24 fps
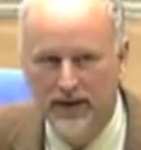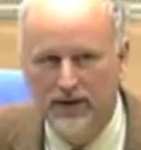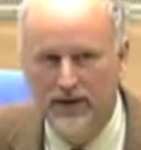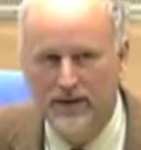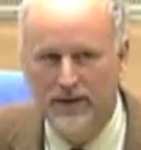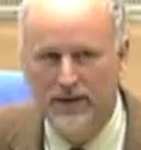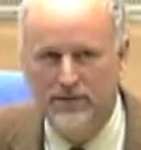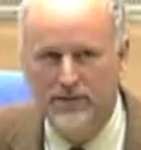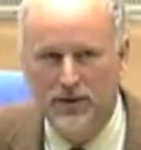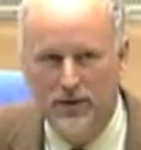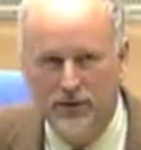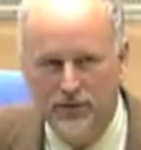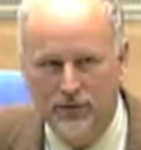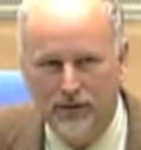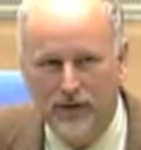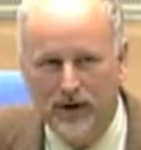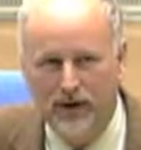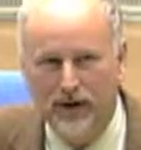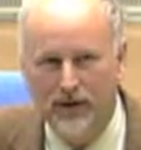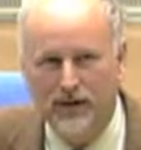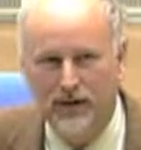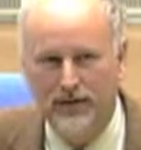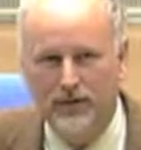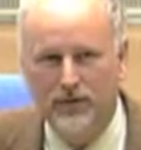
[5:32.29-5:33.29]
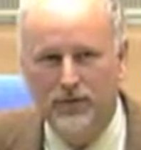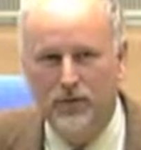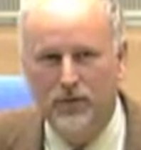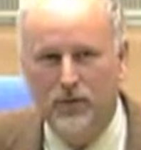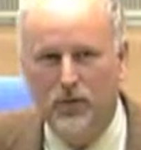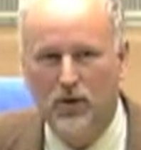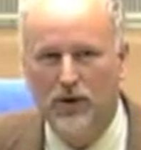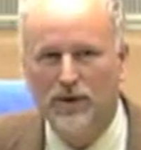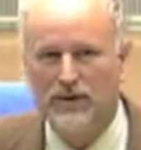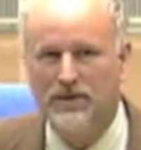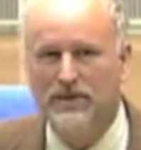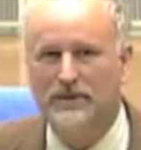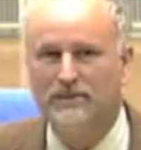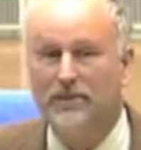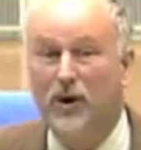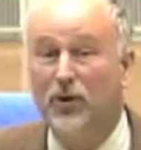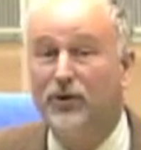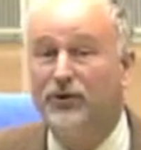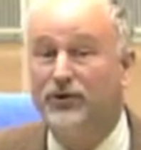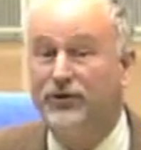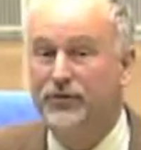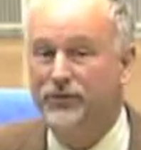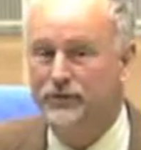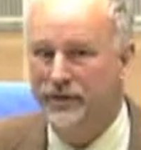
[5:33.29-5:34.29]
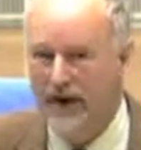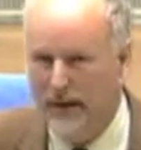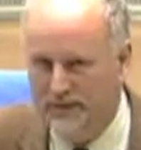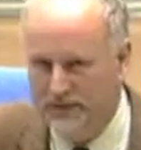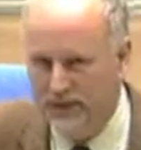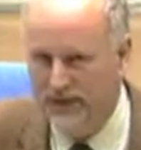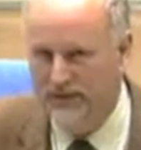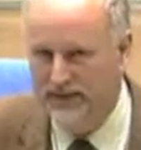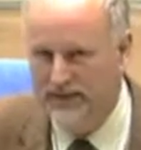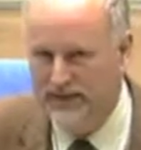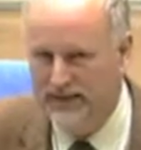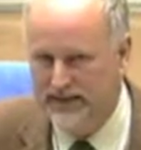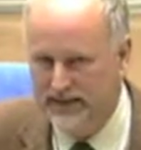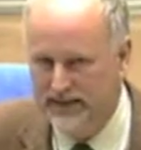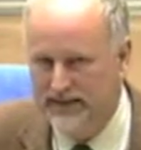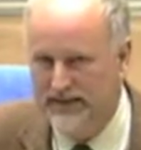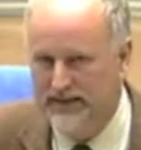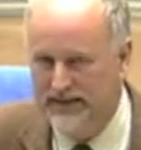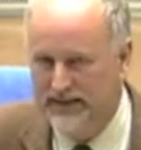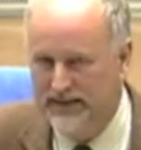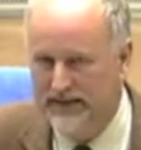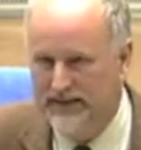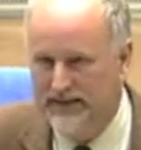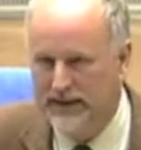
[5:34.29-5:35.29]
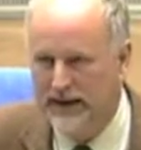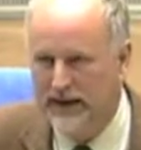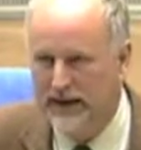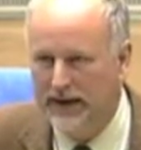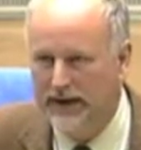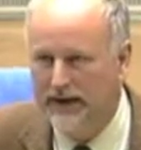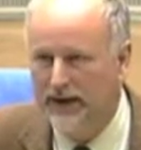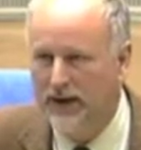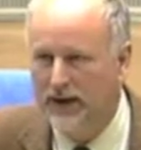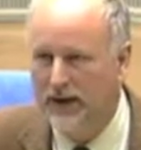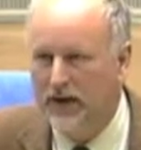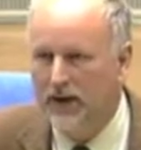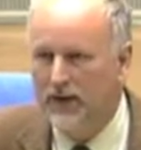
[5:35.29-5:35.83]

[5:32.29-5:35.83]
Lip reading: that so far had the world's most rapid fertility decline,